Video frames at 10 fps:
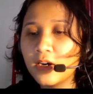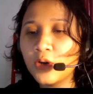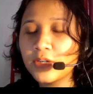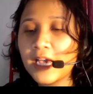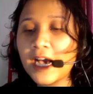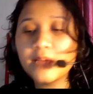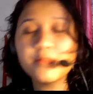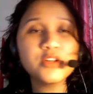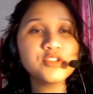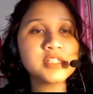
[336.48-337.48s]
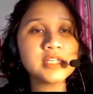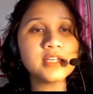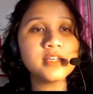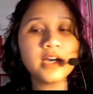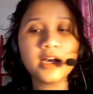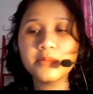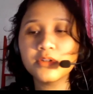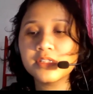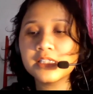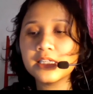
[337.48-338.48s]
Okay, hi Mercy, hi
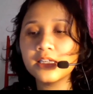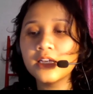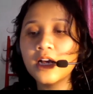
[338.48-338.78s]
Mercy.